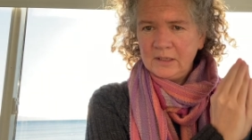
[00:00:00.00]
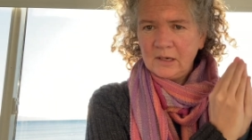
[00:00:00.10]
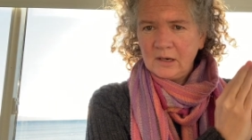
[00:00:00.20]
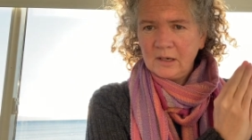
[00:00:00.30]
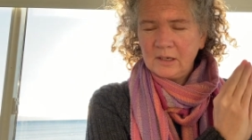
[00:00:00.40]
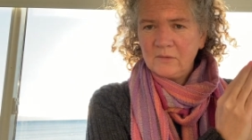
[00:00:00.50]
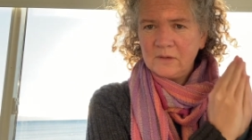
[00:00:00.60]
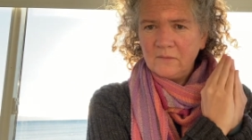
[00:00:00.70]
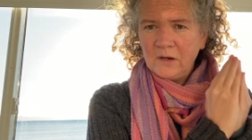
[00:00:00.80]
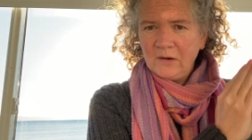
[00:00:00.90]
dark. It was
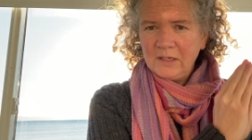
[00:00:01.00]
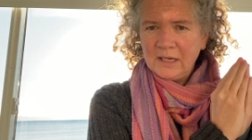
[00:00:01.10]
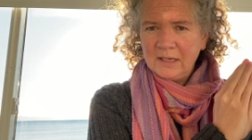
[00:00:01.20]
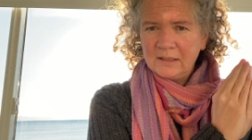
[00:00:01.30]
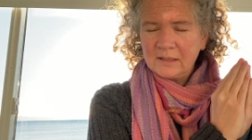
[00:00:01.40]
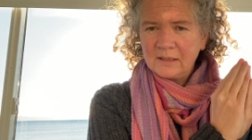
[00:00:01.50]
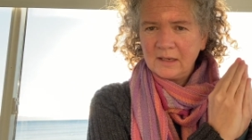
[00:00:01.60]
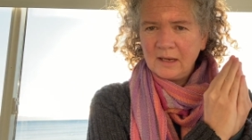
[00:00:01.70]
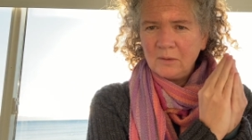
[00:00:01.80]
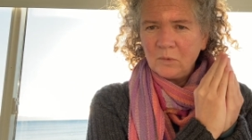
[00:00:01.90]
very dense.
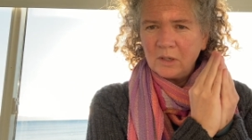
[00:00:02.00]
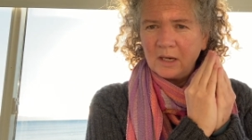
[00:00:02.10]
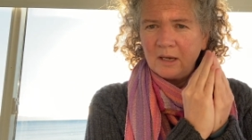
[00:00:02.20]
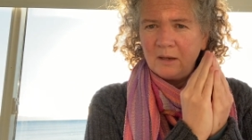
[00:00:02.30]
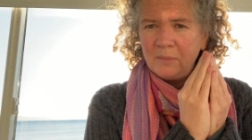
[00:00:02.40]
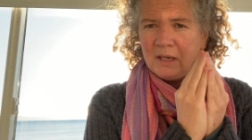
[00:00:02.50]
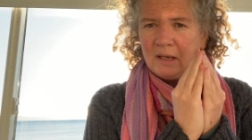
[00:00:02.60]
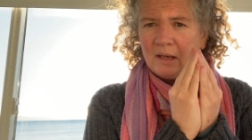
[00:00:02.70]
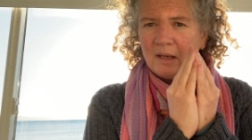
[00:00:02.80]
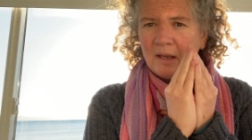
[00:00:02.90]
And we're
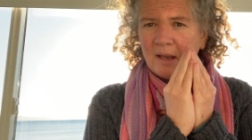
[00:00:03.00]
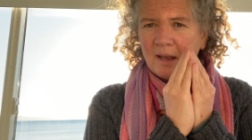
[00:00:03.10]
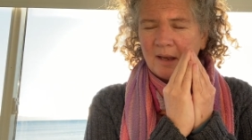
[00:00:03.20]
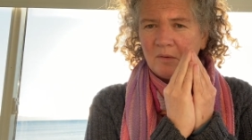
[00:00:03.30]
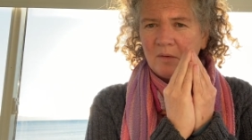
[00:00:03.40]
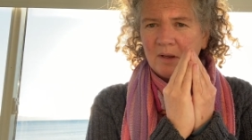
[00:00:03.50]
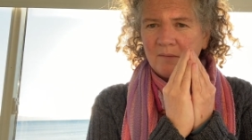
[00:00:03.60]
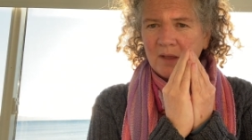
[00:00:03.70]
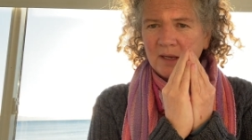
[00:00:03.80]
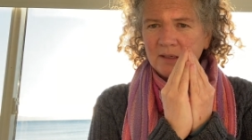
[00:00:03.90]
coming out
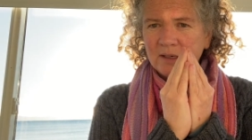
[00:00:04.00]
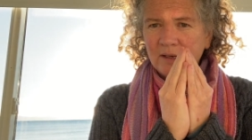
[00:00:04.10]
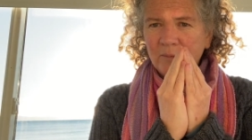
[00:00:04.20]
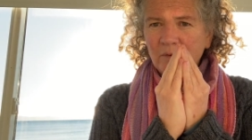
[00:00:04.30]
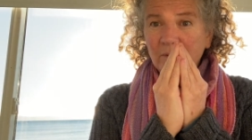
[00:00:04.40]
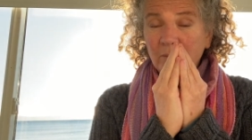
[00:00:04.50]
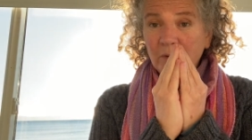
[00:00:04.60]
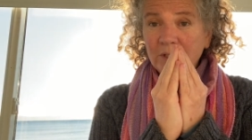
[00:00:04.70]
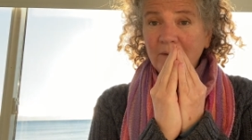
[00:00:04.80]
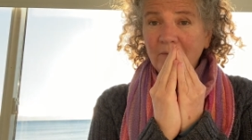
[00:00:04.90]
of that time. We're
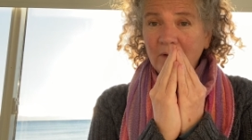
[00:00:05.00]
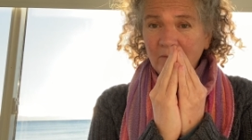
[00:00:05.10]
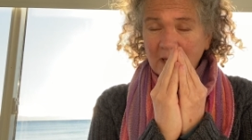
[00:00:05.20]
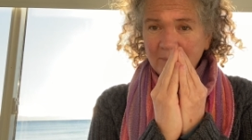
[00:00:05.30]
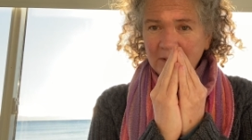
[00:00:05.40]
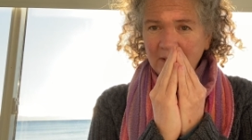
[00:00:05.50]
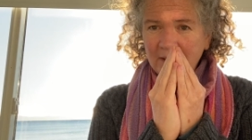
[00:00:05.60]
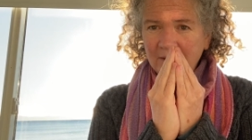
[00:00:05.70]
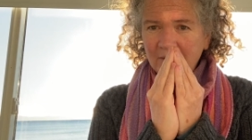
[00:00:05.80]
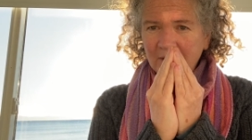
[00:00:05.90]
emerging very
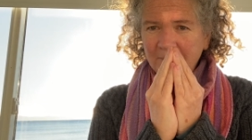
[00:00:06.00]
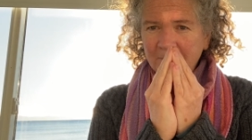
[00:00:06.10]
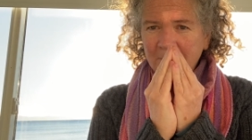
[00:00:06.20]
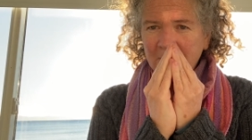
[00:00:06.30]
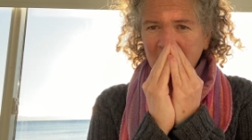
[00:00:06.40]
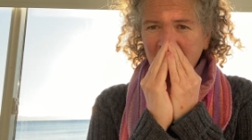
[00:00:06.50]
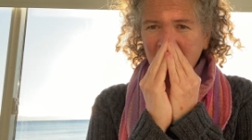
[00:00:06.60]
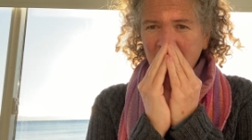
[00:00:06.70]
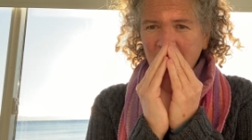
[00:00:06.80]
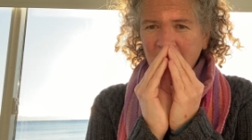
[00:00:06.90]
rapidly, right?
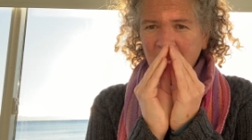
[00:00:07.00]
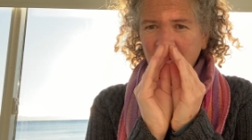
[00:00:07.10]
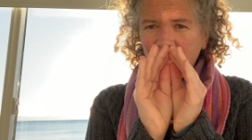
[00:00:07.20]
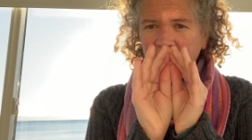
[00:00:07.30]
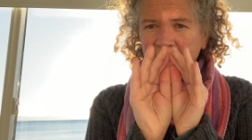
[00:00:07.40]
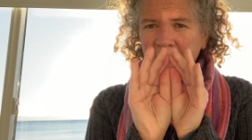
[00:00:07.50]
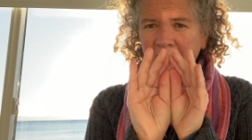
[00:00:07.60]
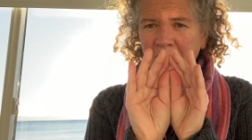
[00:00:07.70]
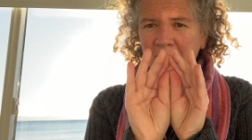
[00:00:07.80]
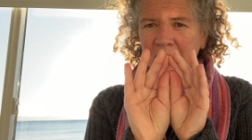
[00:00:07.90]
Waking
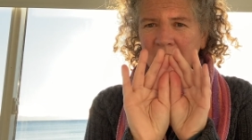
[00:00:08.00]
up,